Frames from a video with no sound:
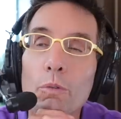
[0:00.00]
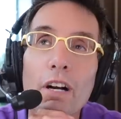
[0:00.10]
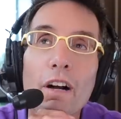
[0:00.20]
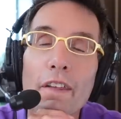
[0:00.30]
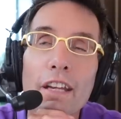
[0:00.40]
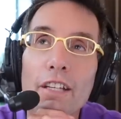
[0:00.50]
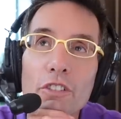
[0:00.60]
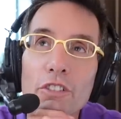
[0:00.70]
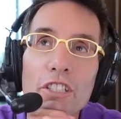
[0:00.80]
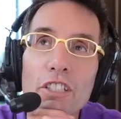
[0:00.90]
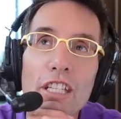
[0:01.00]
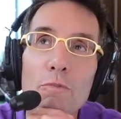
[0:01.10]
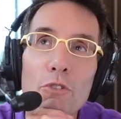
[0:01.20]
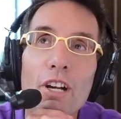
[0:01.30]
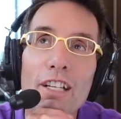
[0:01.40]
Wow, the angels just
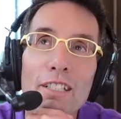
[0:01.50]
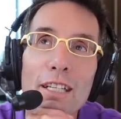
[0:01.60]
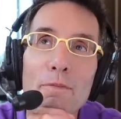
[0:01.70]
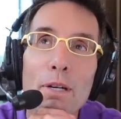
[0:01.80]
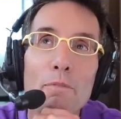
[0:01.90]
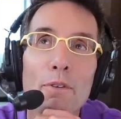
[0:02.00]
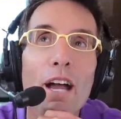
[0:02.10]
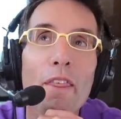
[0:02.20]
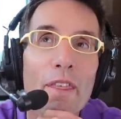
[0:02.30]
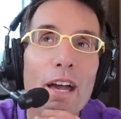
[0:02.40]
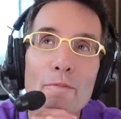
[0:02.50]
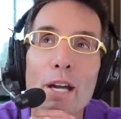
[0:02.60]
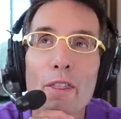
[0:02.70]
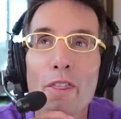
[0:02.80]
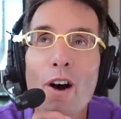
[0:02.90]
keep trying to take my breath and
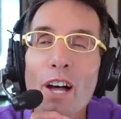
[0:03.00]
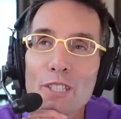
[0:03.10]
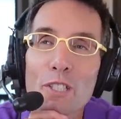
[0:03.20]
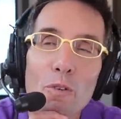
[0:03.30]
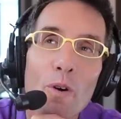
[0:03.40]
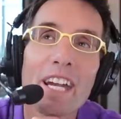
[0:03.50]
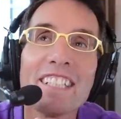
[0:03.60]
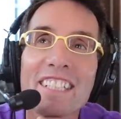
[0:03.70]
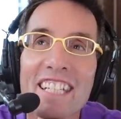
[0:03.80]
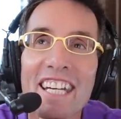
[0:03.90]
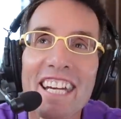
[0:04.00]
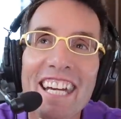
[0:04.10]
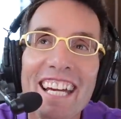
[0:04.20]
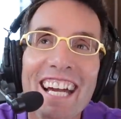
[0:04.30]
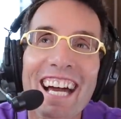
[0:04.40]
my thoughts away
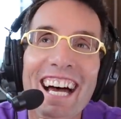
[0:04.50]
today.